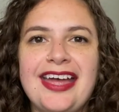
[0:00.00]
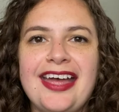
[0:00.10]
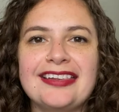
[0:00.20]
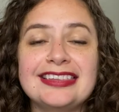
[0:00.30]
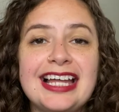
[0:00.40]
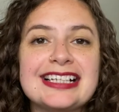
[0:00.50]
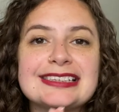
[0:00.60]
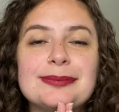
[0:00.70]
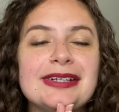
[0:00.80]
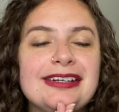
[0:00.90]

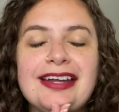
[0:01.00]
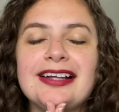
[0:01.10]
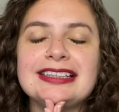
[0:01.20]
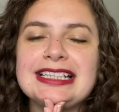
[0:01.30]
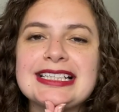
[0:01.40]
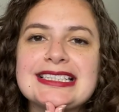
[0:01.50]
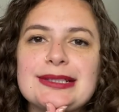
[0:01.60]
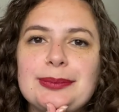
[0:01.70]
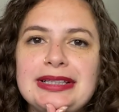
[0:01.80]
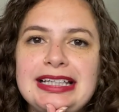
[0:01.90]
Last but not
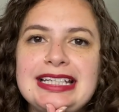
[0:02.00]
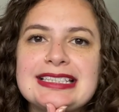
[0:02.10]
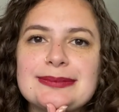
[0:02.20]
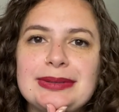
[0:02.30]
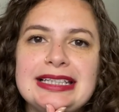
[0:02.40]
least, please